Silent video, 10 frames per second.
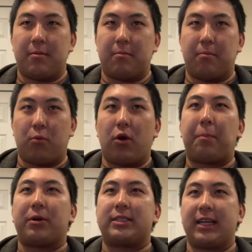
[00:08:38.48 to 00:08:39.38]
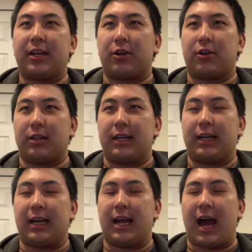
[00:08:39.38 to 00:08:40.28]
More
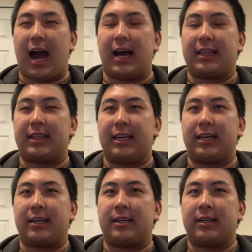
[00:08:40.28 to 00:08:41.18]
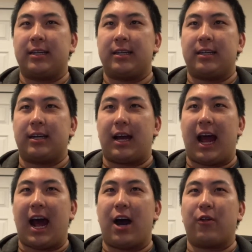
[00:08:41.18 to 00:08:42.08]
particularly, I think,
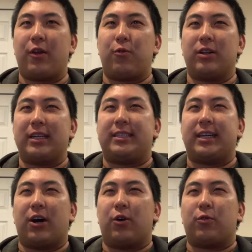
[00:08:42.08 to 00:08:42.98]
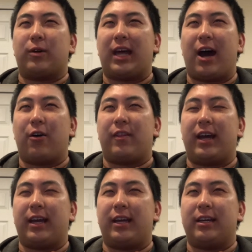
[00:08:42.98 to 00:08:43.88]
how they really dealt with how
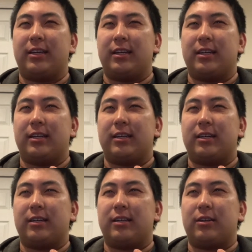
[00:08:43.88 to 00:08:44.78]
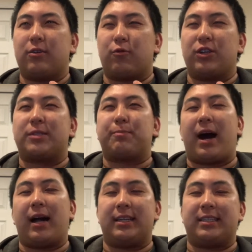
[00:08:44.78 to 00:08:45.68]
they
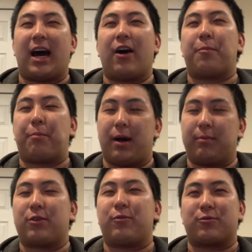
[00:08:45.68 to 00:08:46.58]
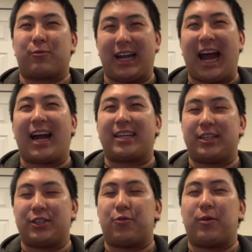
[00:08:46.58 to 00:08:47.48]
responded to how the public was
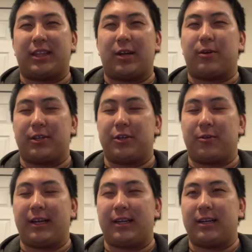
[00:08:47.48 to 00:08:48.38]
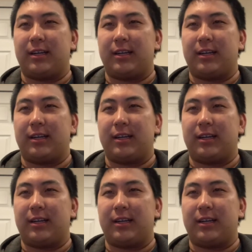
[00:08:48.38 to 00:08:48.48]
reacting to what they were doing.